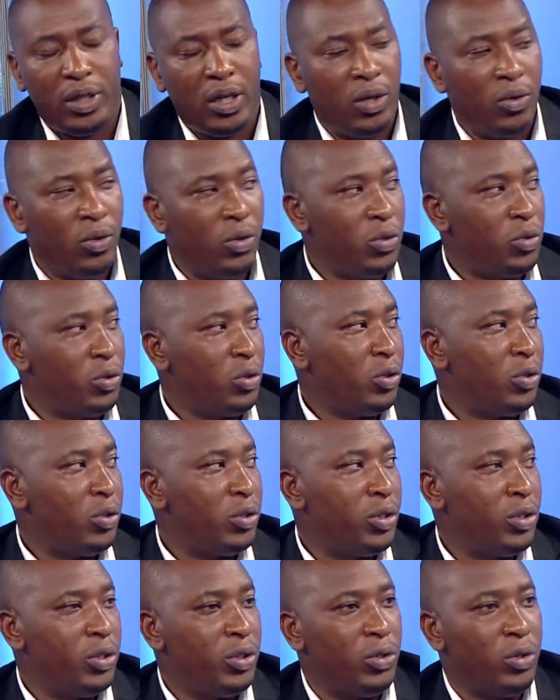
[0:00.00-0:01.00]
I want to
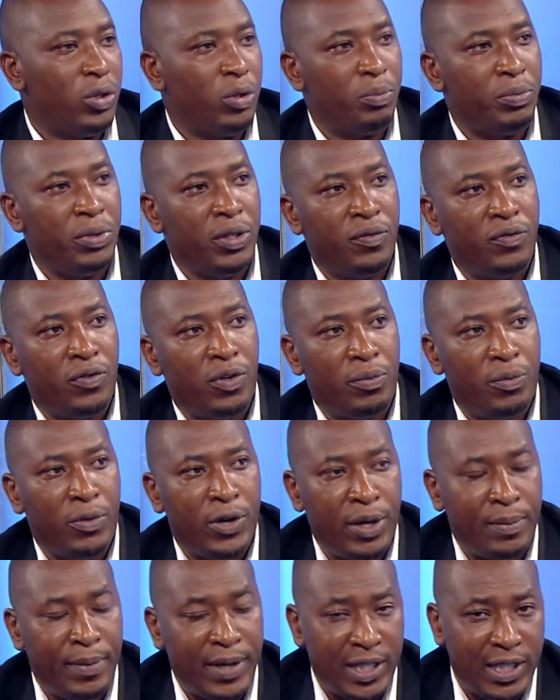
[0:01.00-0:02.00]
continue or pick from
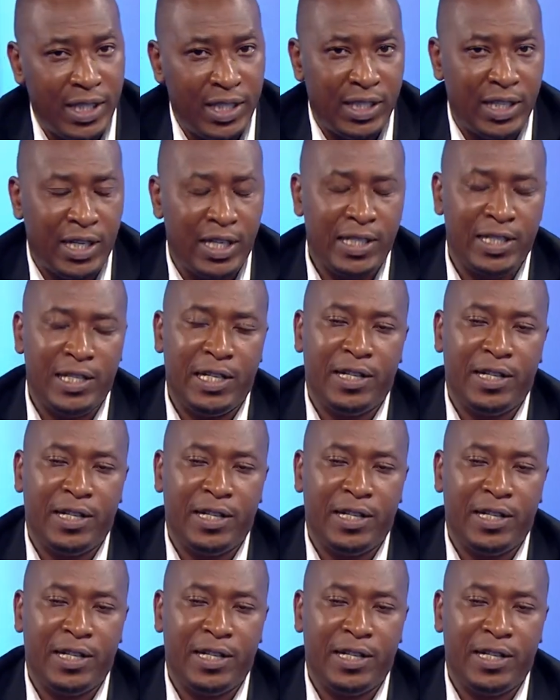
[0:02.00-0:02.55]
where my sister has